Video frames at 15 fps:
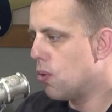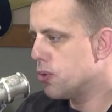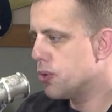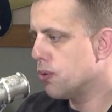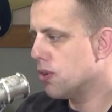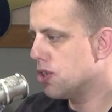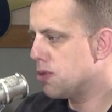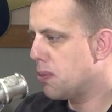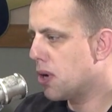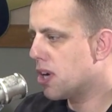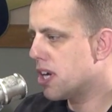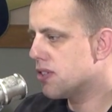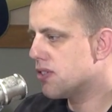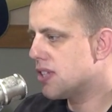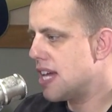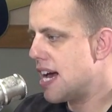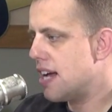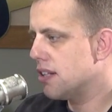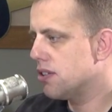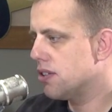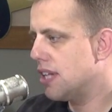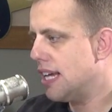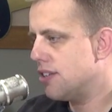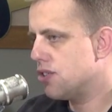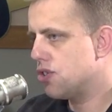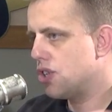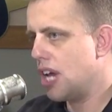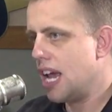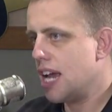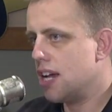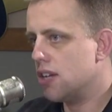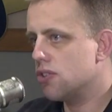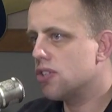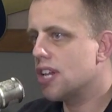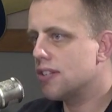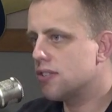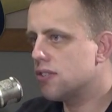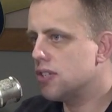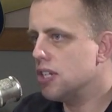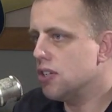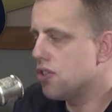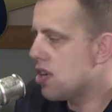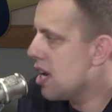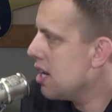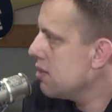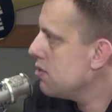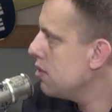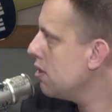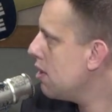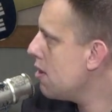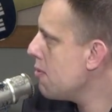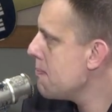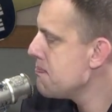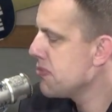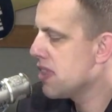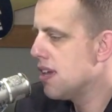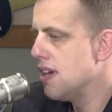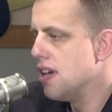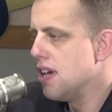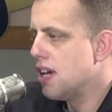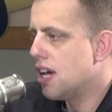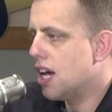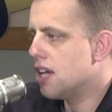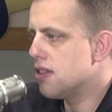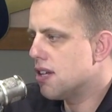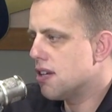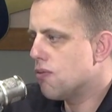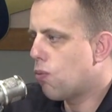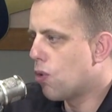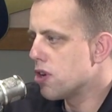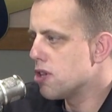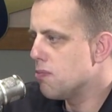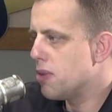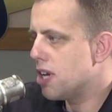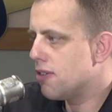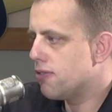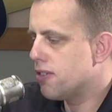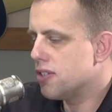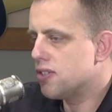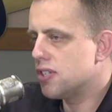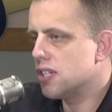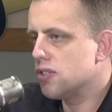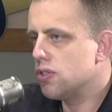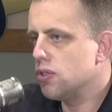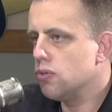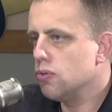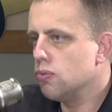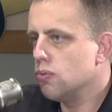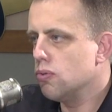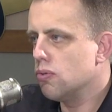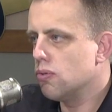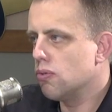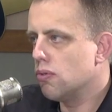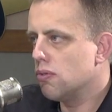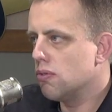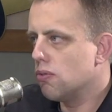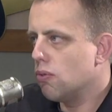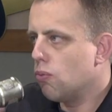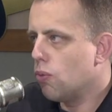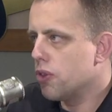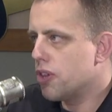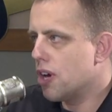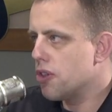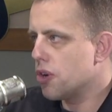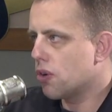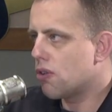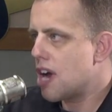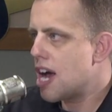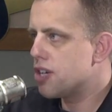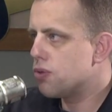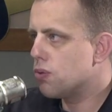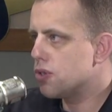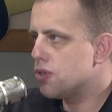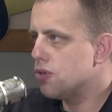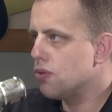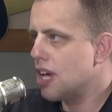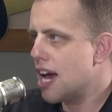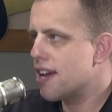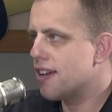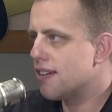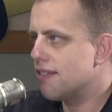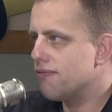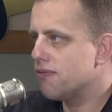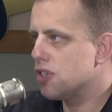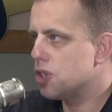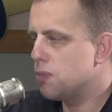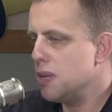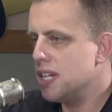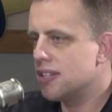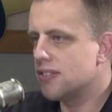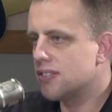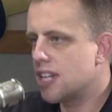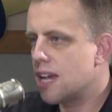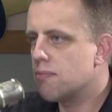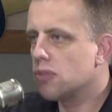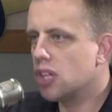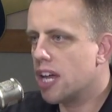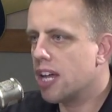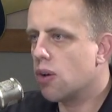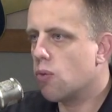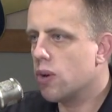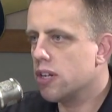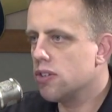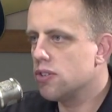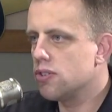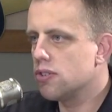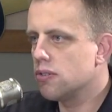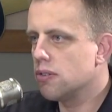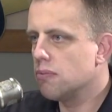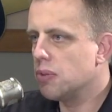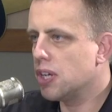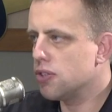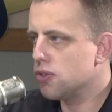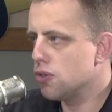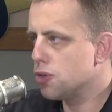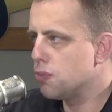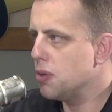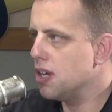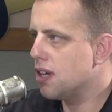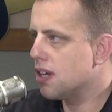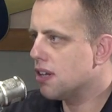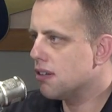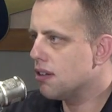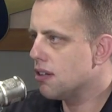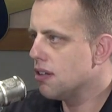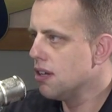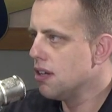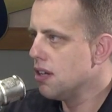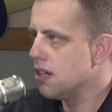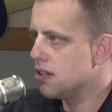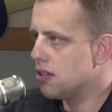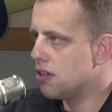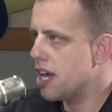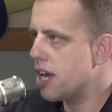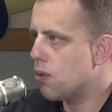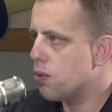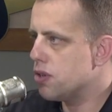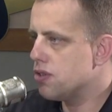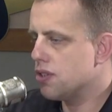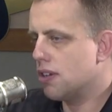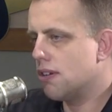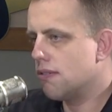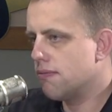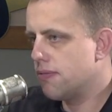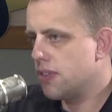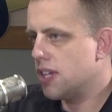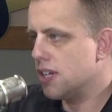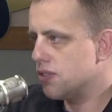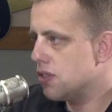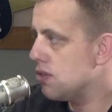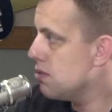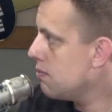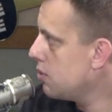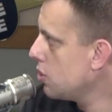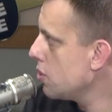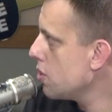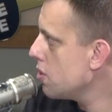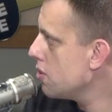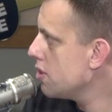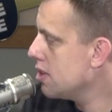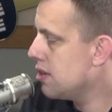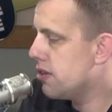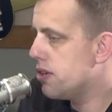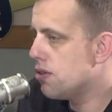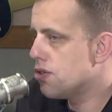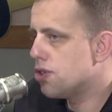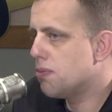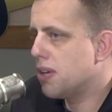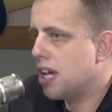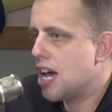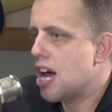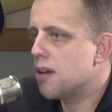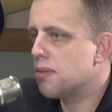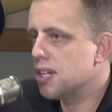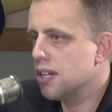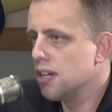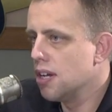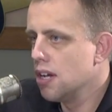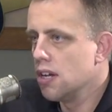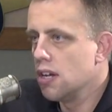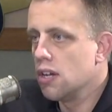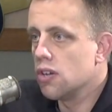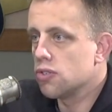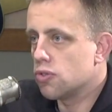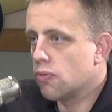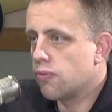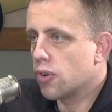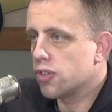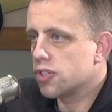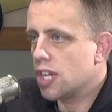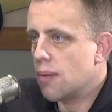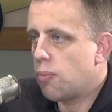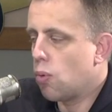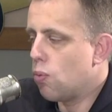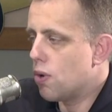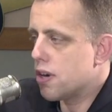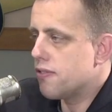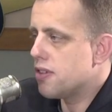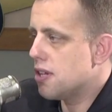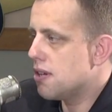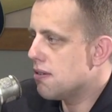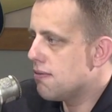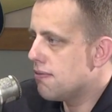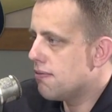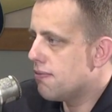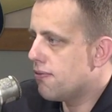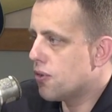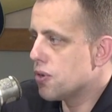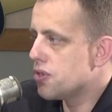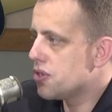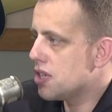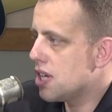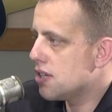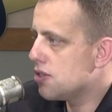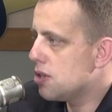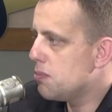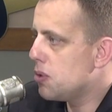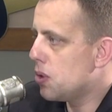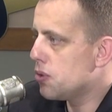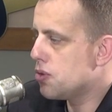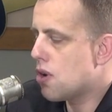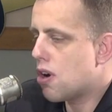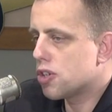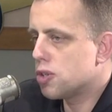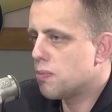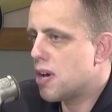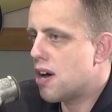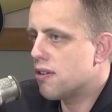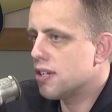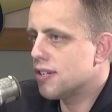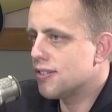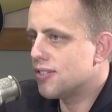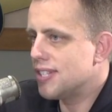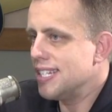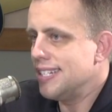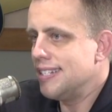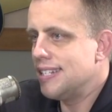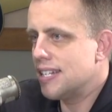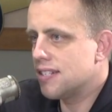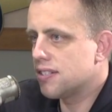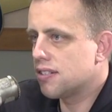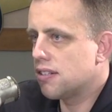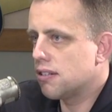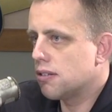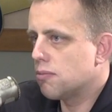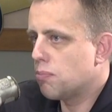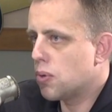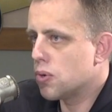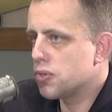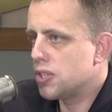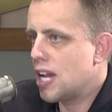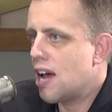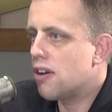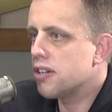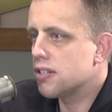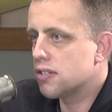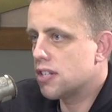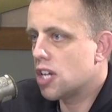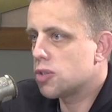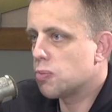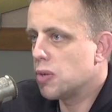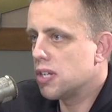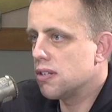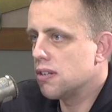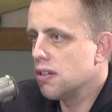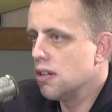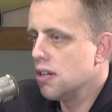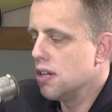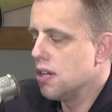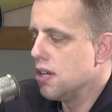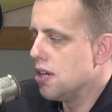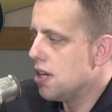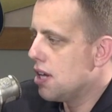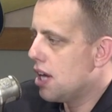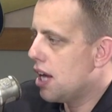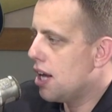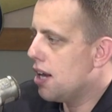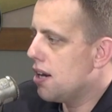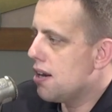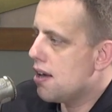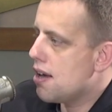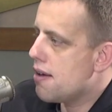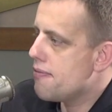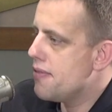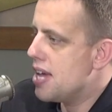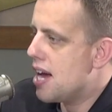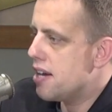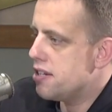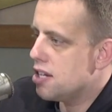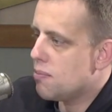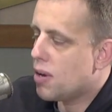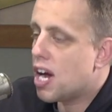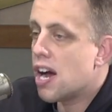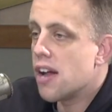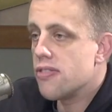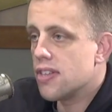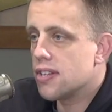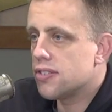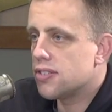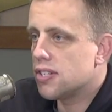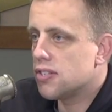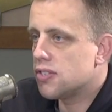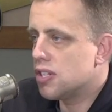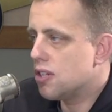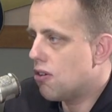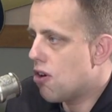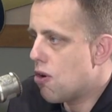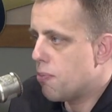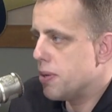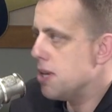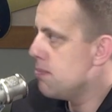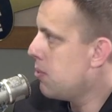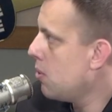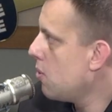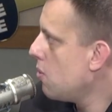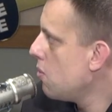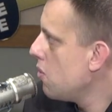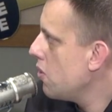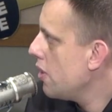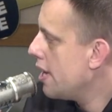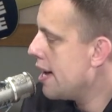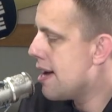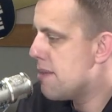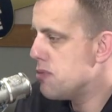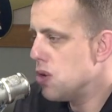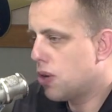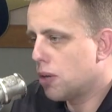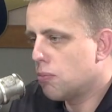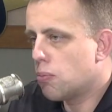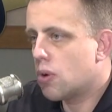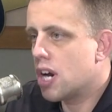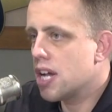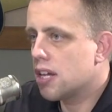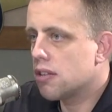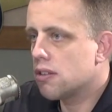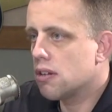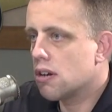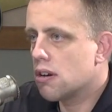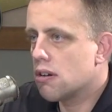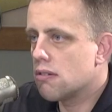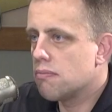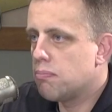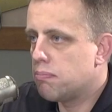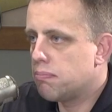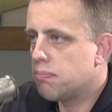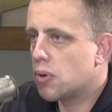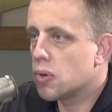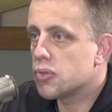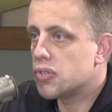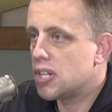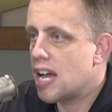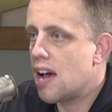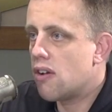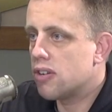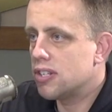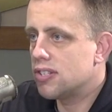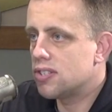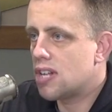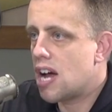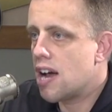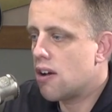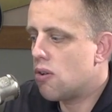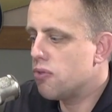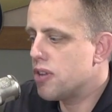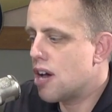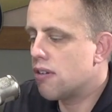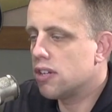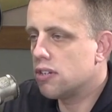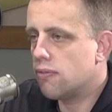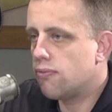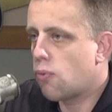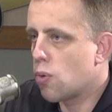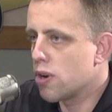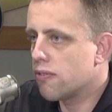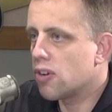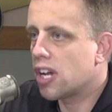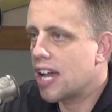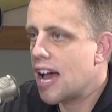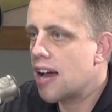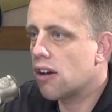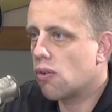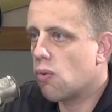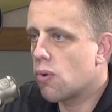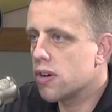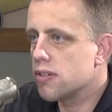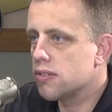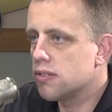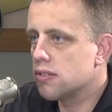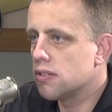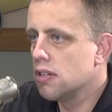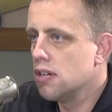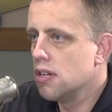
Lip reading: to experience that change, that sea change, And one of the benefits is with other graduates, you kind of speak the same language because you're speaking the language of things that you've learned in the Leadership Academy. So, for example, one of the first things that Bill talks about is the DISC personality assessment. And the idea behind this is that all people, you can break their personality style down into 4 different categories.